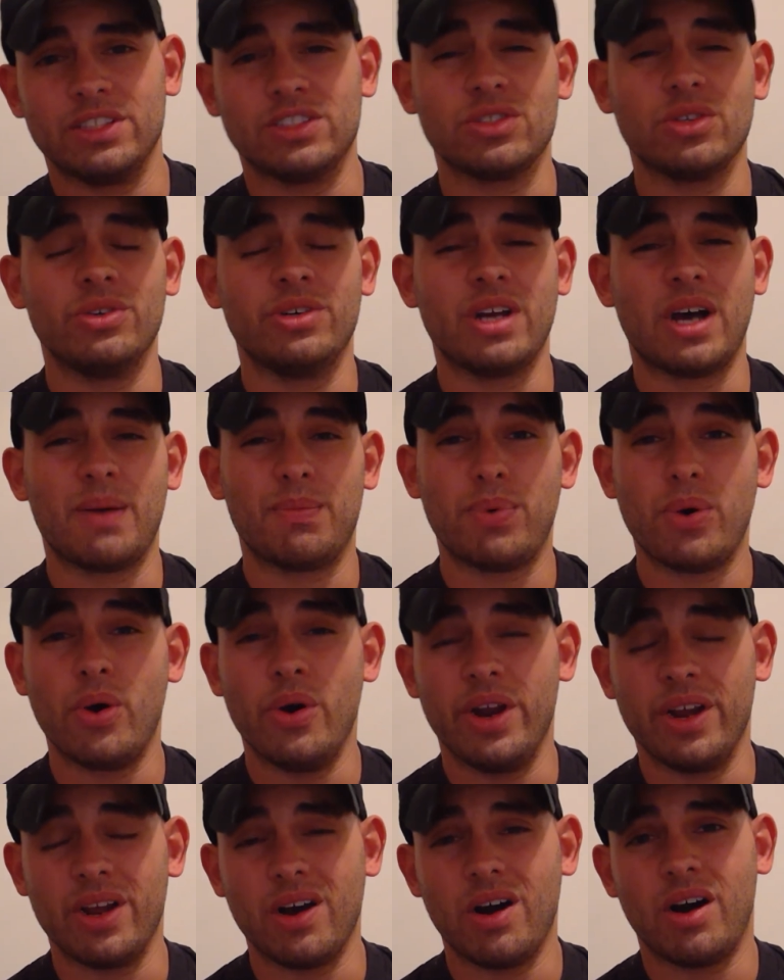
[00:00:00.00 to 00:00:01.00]
so you're not
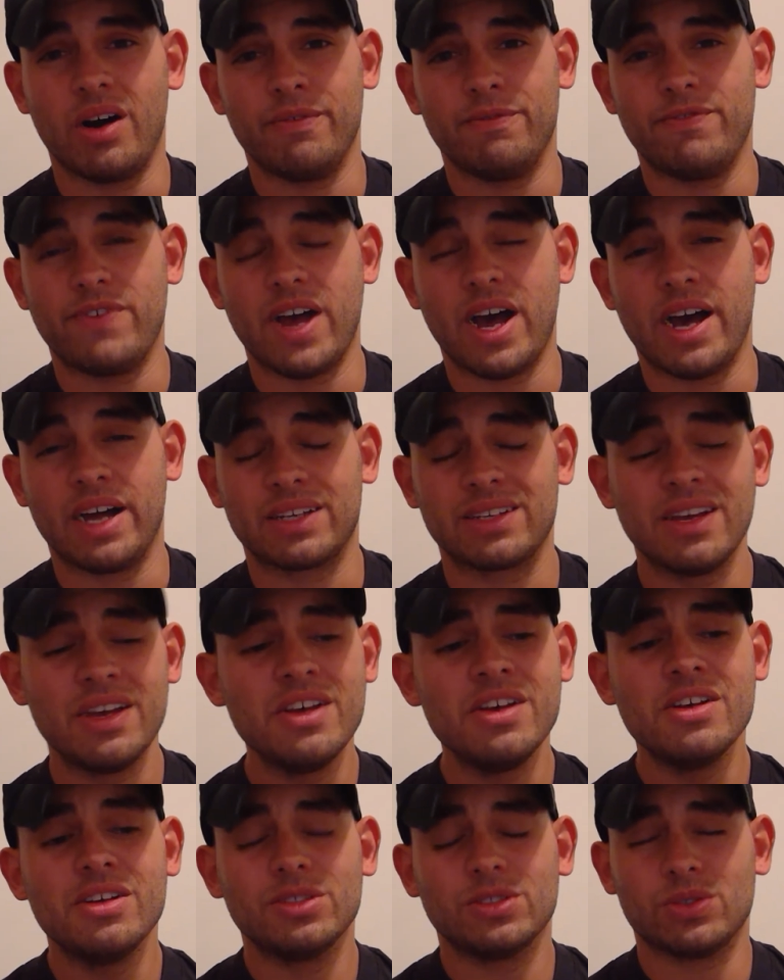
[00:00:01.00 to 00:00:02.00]
putting on fat
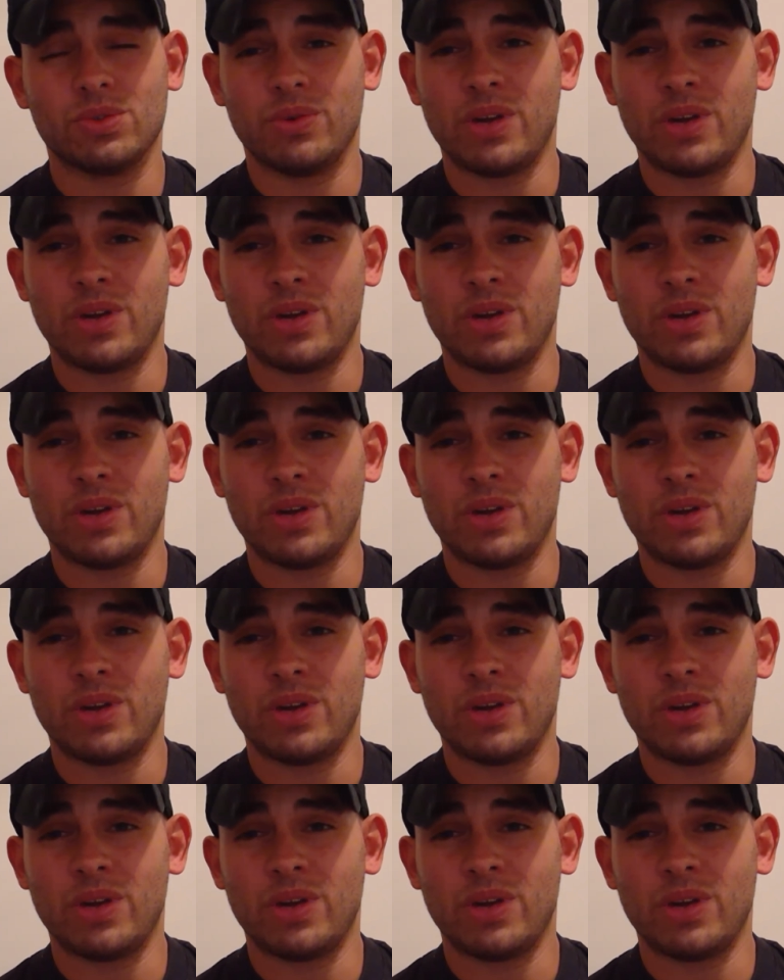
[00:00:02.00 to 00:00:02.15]
So